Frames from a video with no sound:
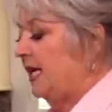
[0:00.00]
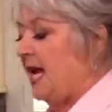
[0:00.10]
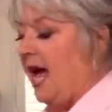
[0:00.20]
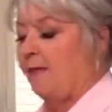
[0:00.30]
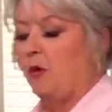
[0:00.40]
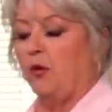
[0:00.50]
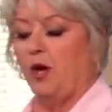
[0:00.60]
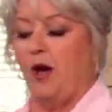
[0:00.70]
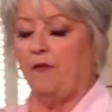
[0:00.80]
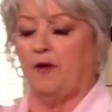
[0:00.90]
Now I'm gonna
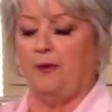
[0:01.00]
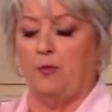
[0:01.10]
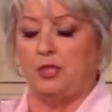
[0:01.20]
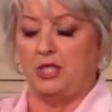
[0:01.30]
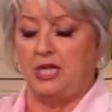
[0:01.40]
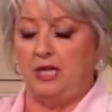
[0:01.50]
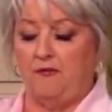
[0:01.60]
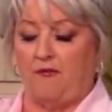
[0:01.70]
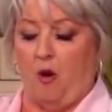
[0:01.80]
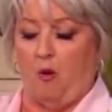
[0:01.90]
cover him with tin
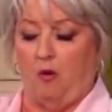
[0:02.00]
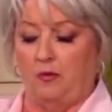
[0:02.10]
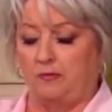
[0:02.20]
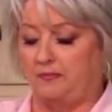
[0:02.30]
foil.